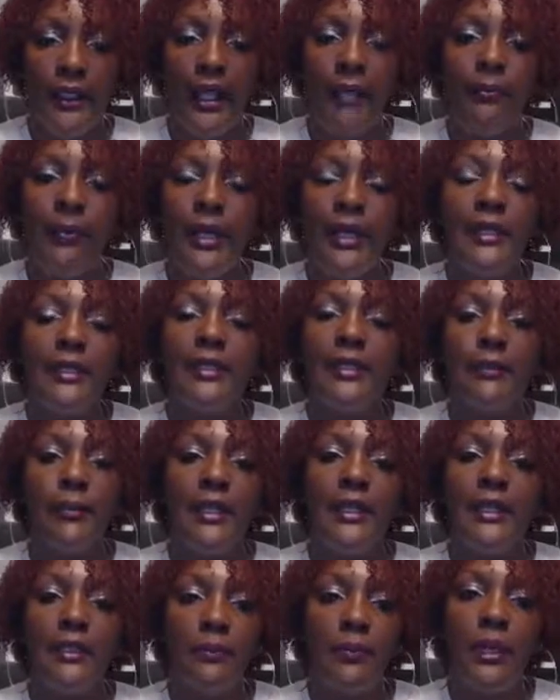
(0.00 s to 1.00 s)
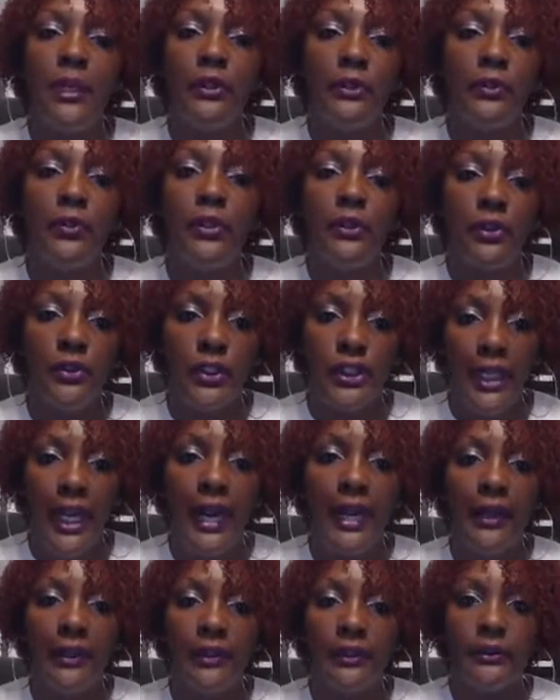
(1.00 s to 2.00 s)
That money is being spent on your
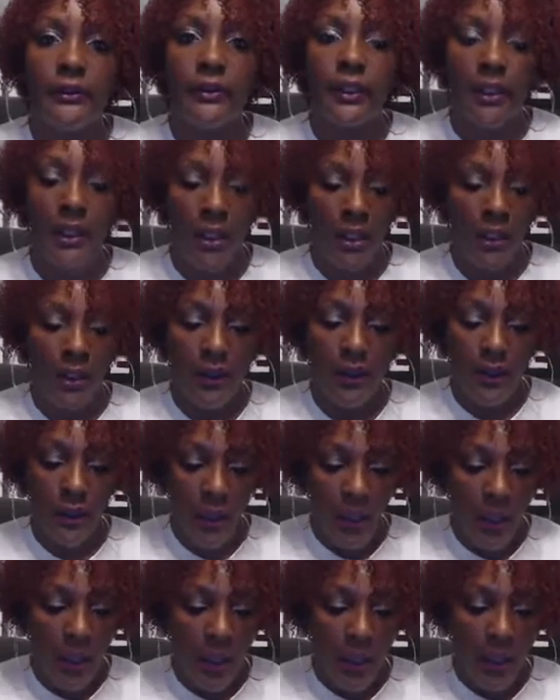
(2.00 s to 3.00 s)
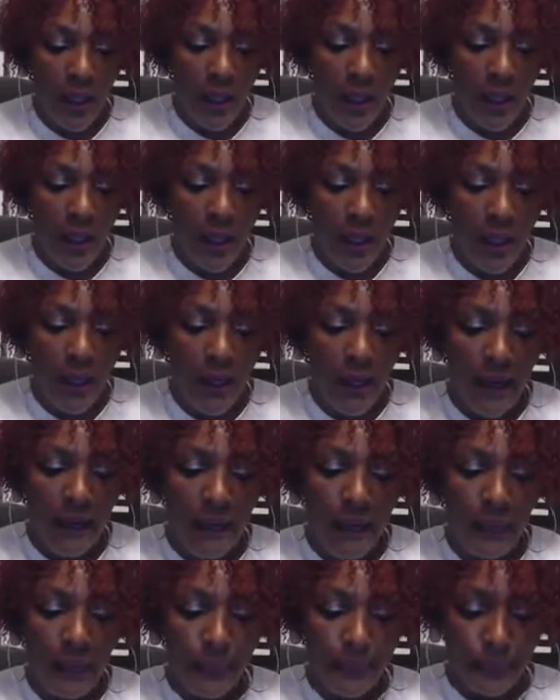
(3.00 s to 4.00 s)
child.
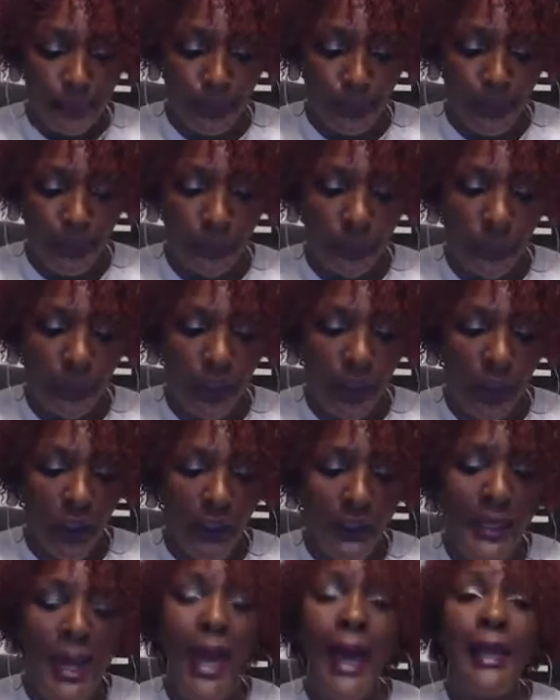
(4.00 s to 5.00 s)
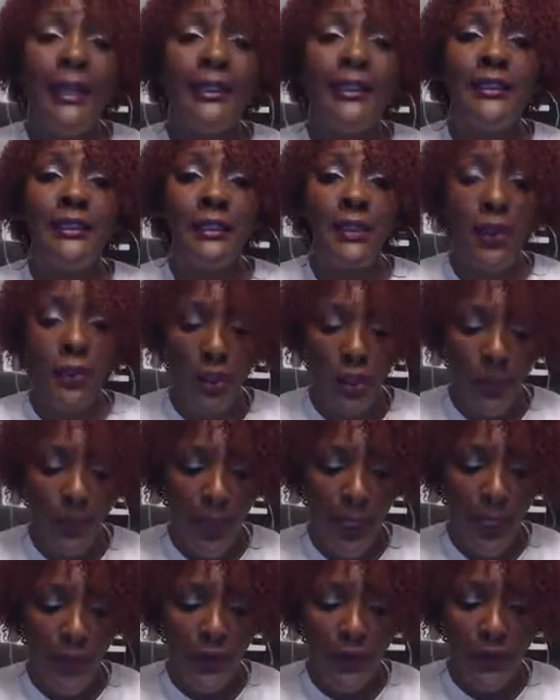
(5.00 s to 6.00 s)
And non-custodial
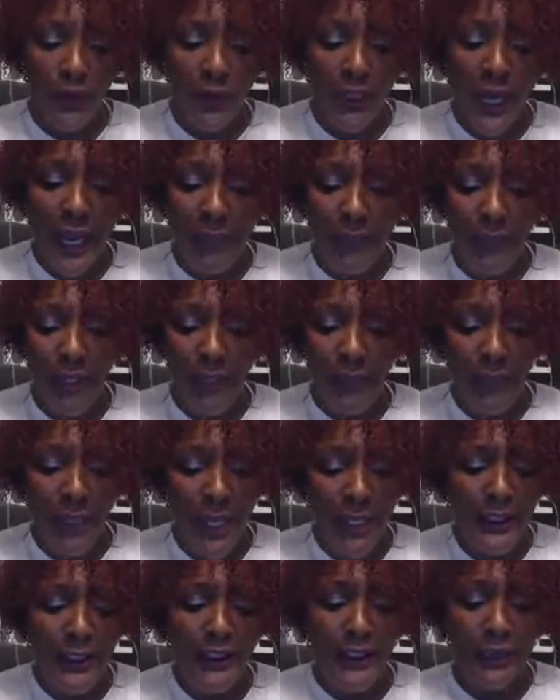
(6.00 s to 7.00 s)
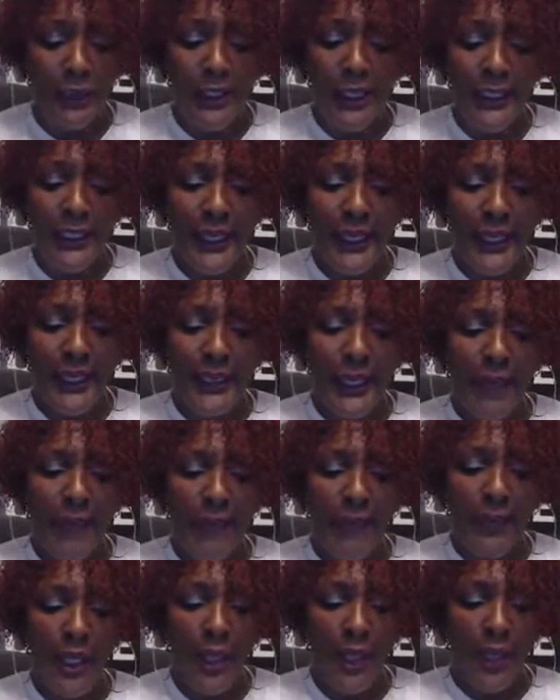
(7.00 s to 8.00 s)
parents are not being punished when they cannot
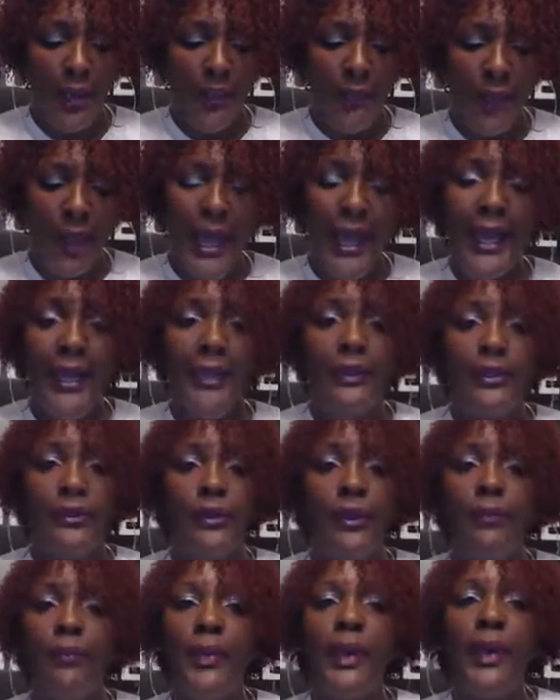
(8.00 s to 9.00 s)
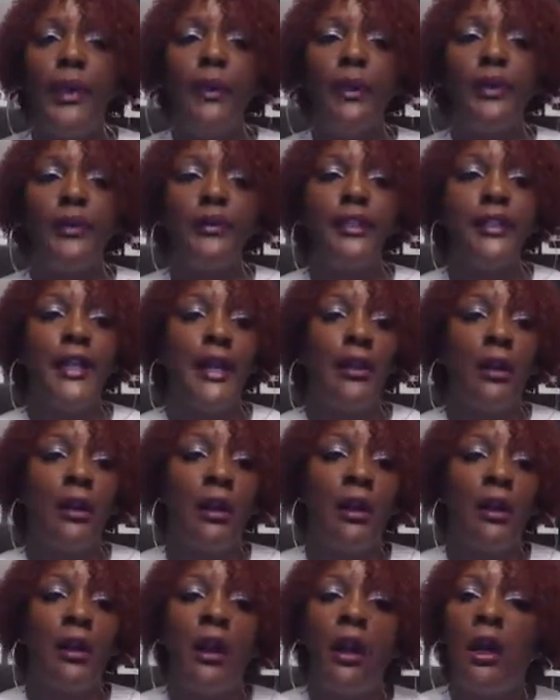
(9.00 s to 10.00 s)
pay due to barriers that
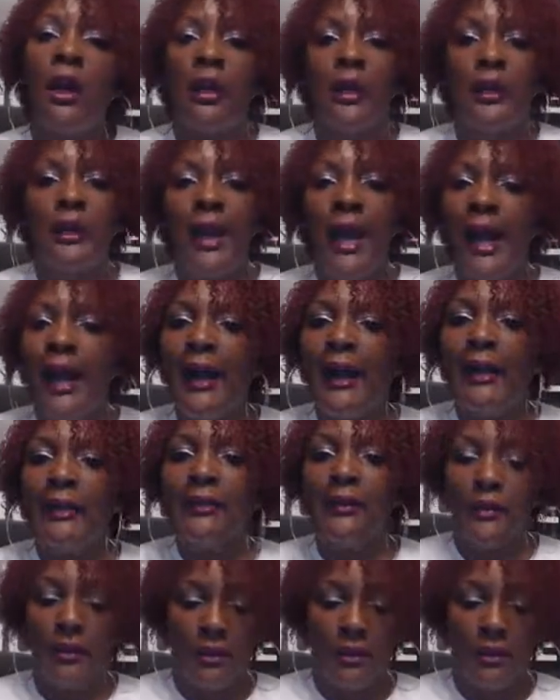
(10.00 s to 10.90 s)
are not